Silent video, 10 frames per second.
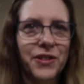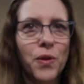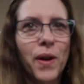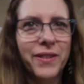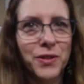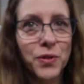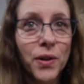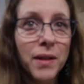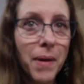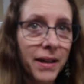there's quite the
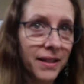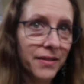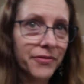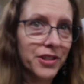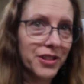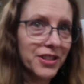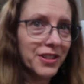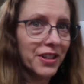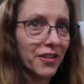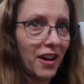story about getting the fridge
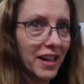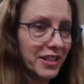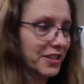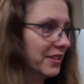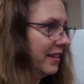into the garage.